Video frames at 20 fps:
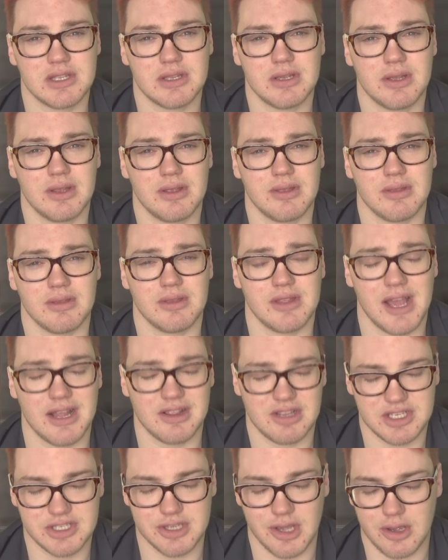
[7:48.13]
The
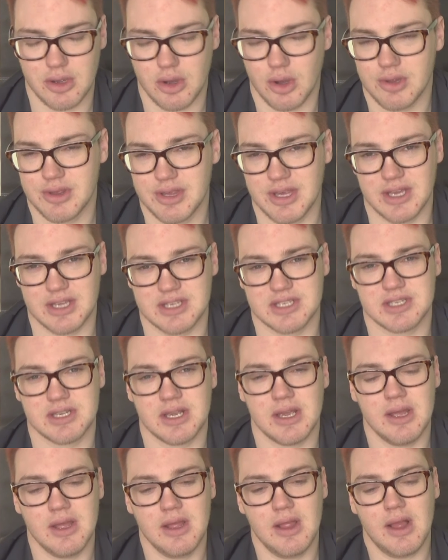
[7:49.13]
antipsychotics,
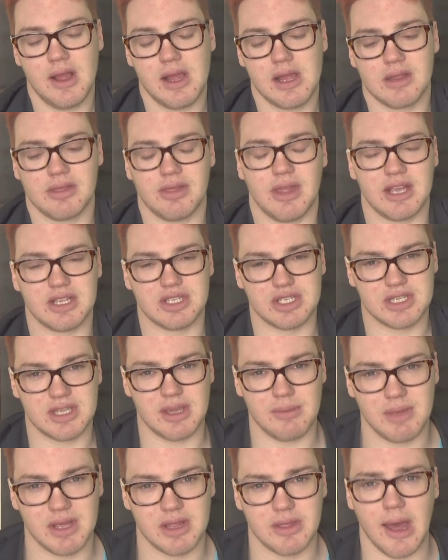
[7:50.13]
they just
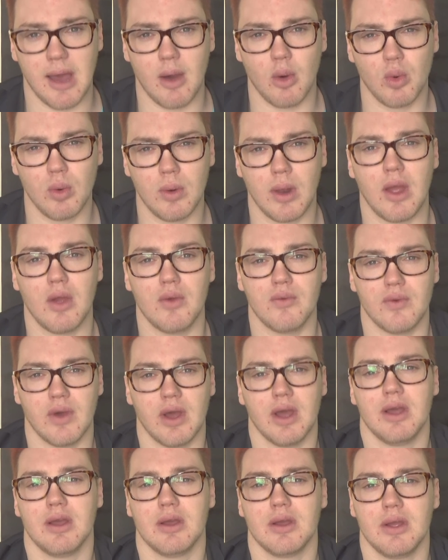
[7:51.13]
give me that all
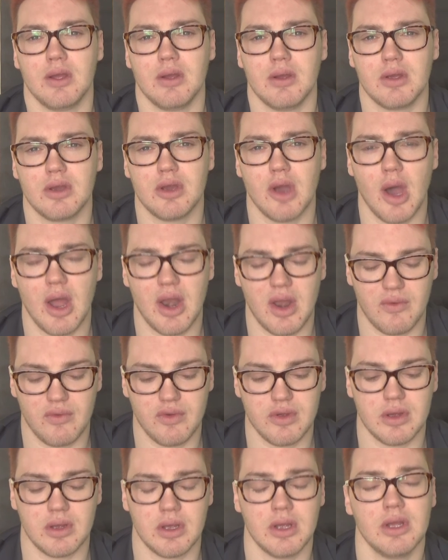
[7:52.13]
over kind
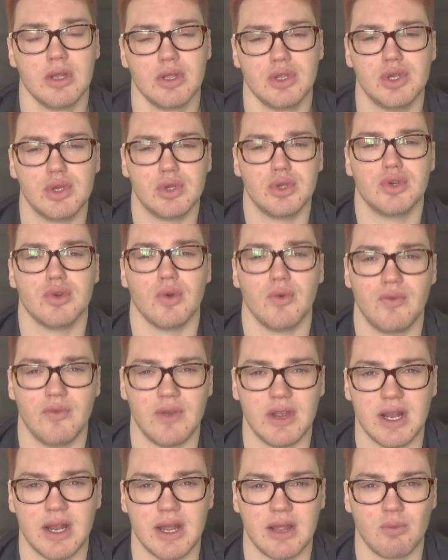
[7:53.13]
of neutral
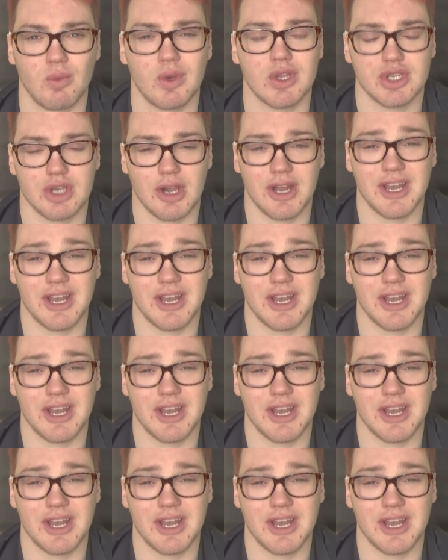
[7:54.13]
feeling which I